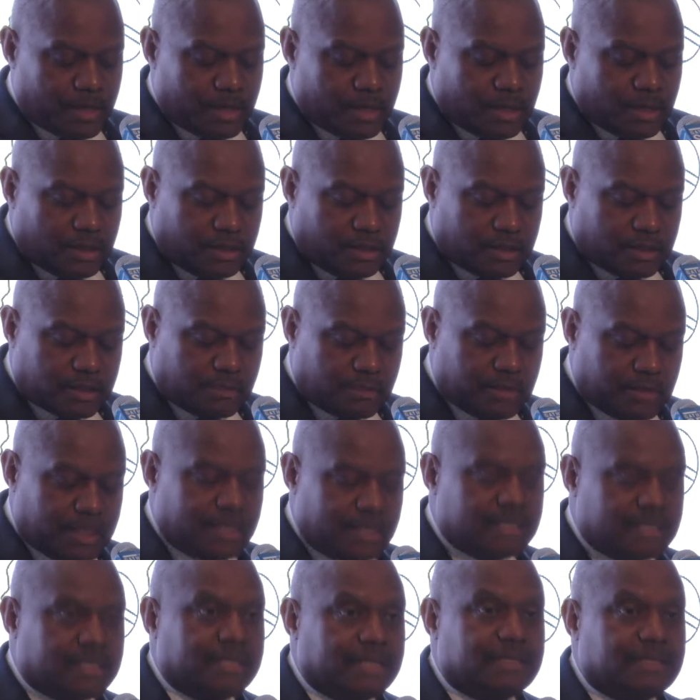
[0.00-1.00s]
This
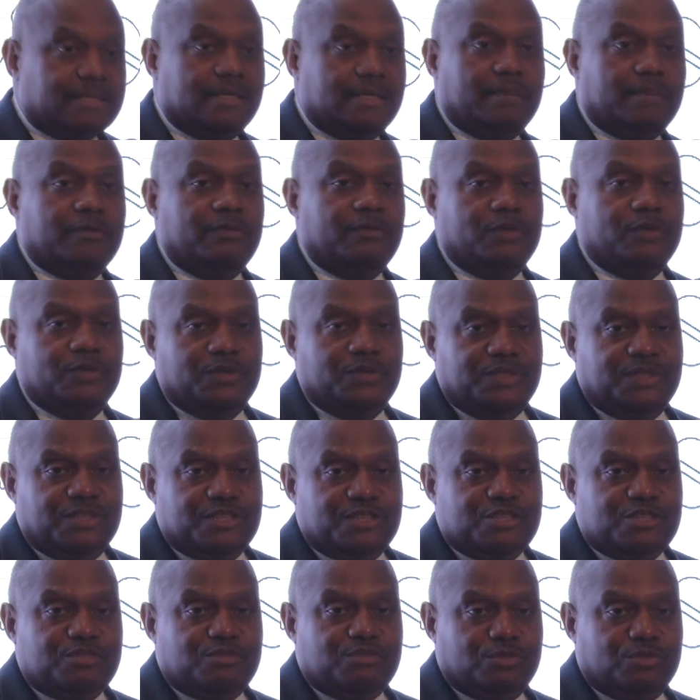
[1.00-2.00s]
means that some of you in
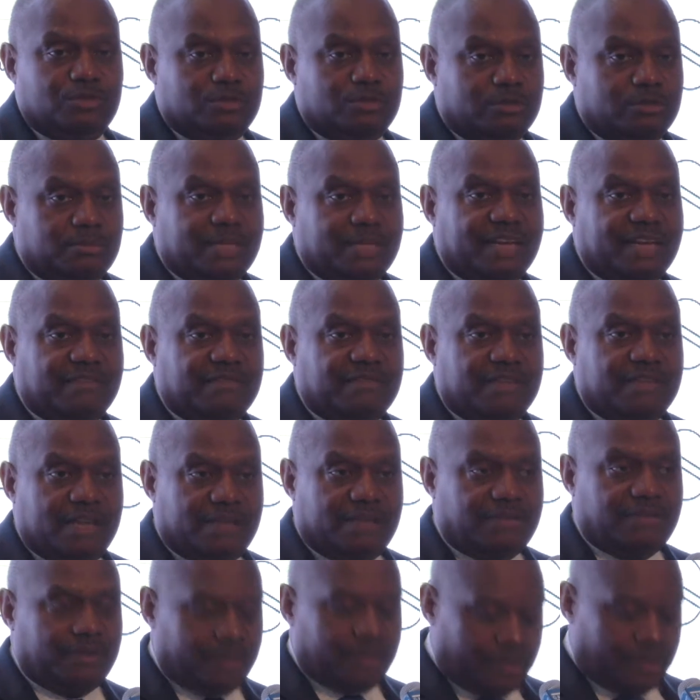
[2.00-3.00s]
this room have
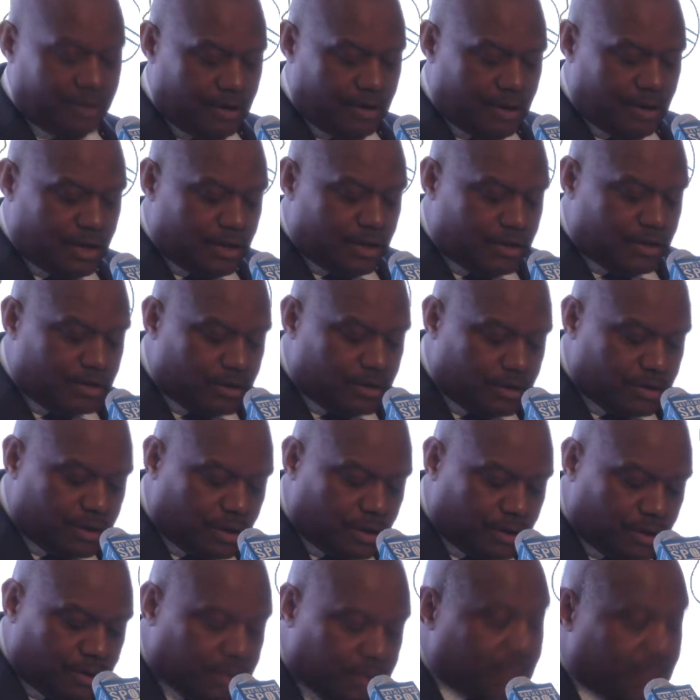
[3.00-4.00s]
never
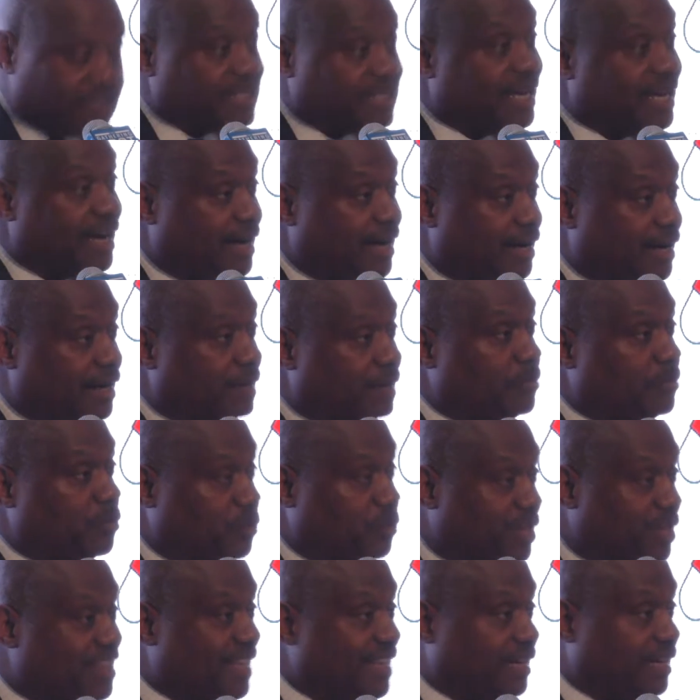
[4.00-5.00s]
known a time
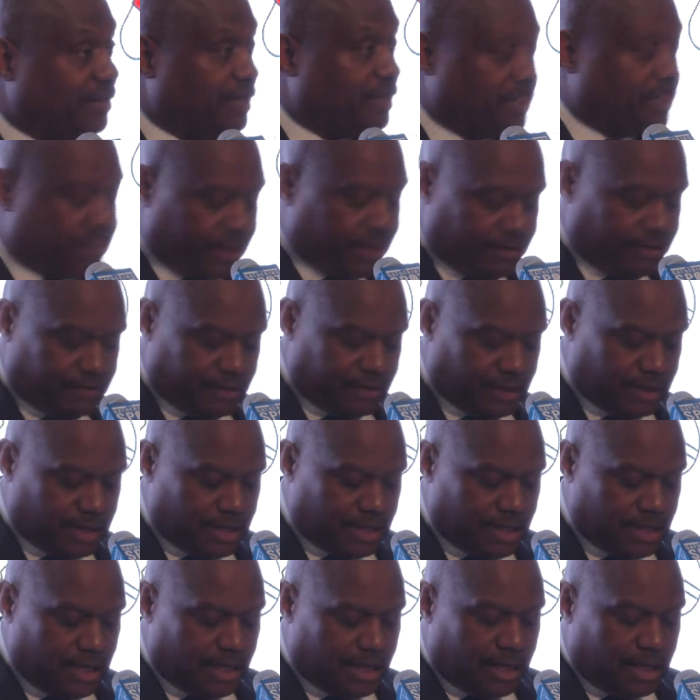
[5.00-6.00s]
without
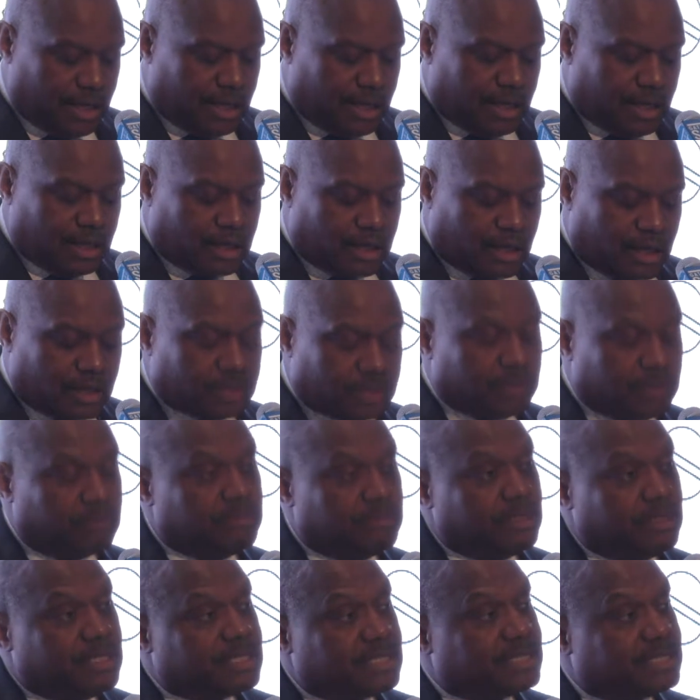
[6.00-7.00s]
HIV. It also
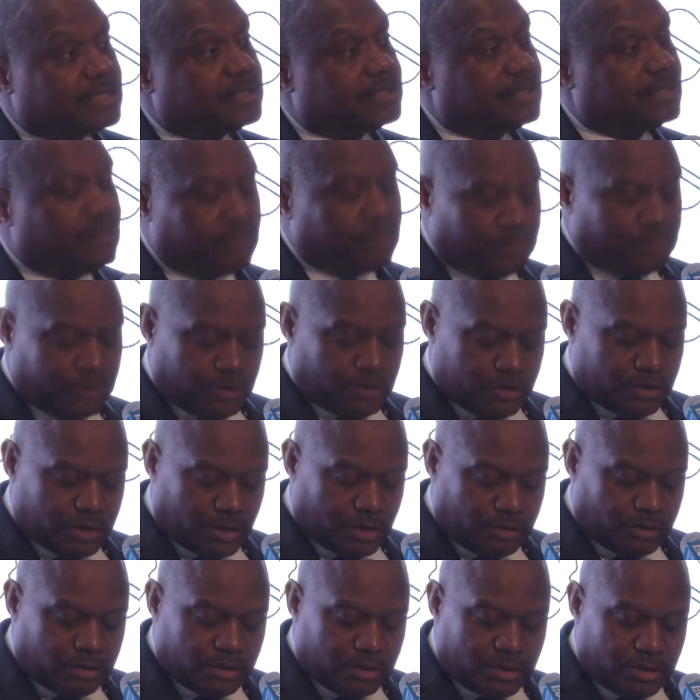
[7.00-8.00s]
means that some of you
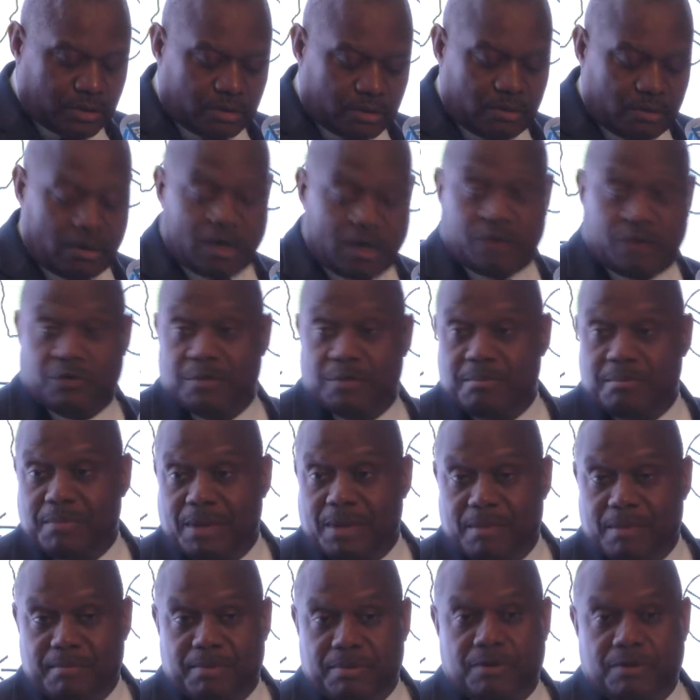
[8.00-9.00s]
don't know or
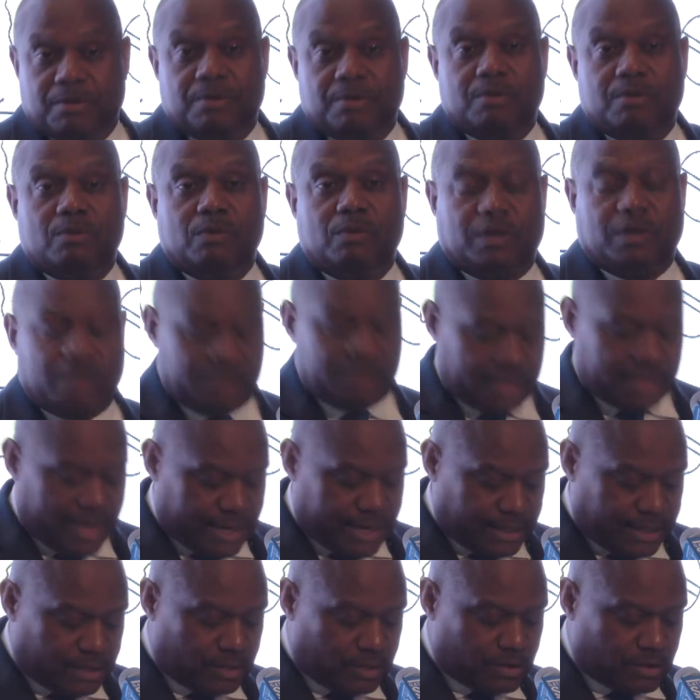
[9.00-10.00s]
remember what a
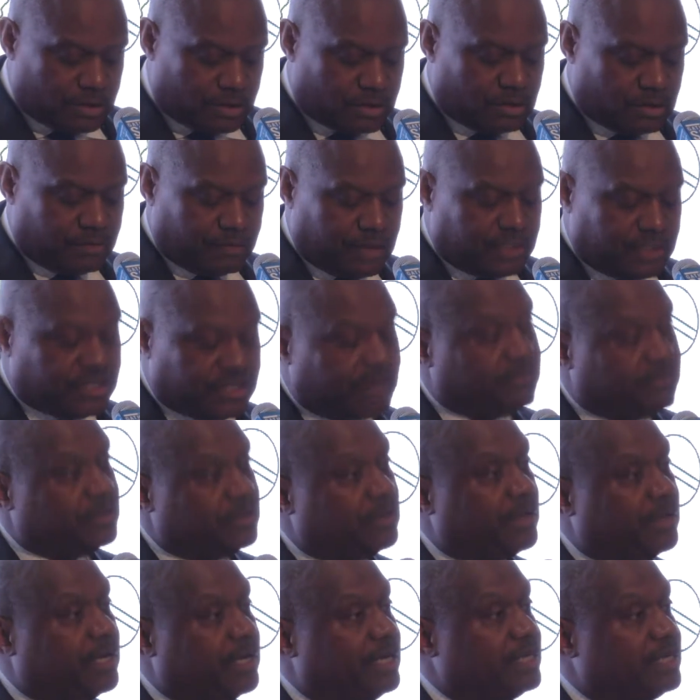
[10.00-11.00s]
diagnosis of HIV
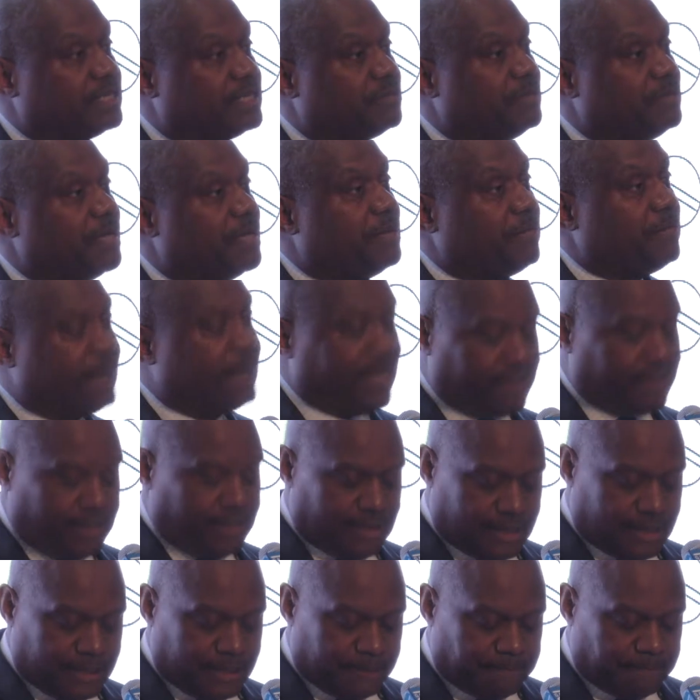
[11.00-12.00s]
or AIDS meant back
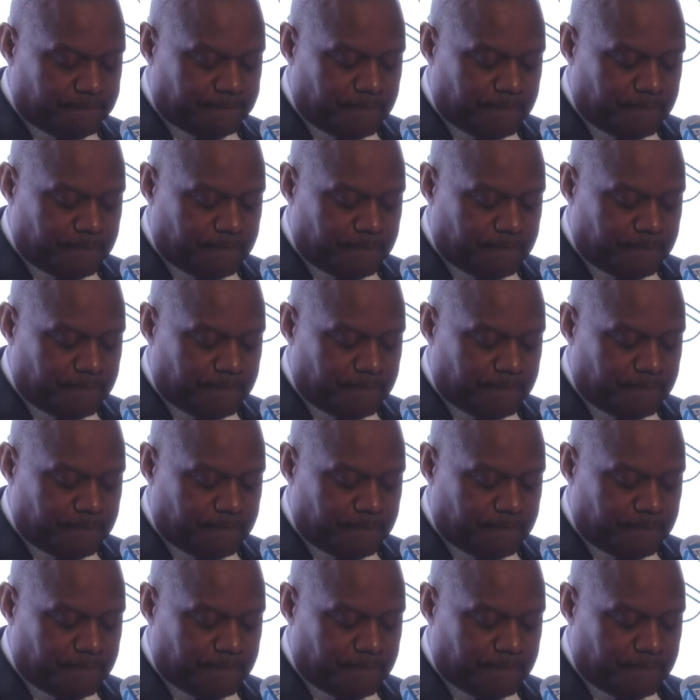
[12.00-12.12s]
then.